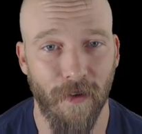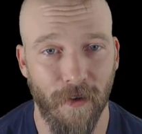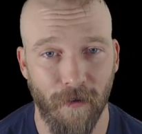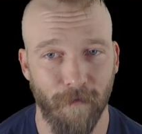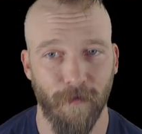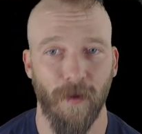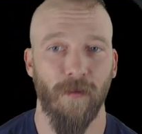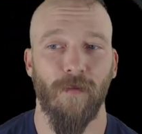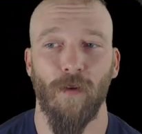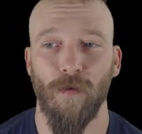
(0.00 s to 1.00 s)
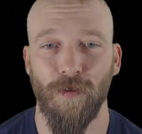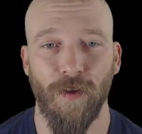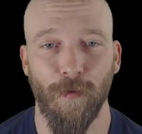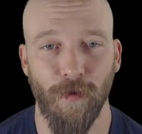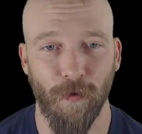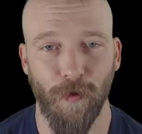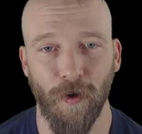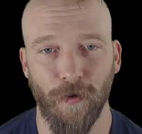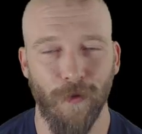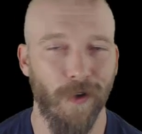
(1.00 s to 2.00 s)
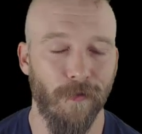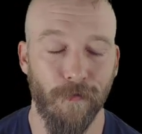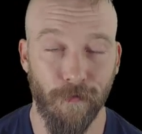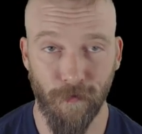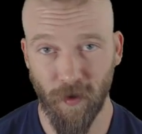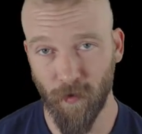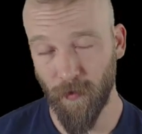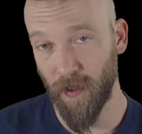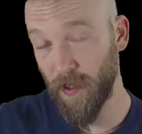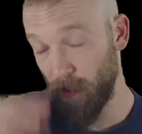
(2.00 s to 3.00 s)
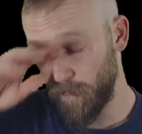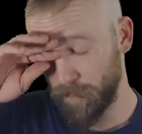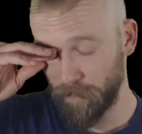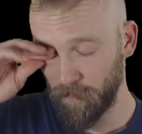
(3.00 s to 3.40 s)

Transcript: Like I totally skipped this part. Well, something like that.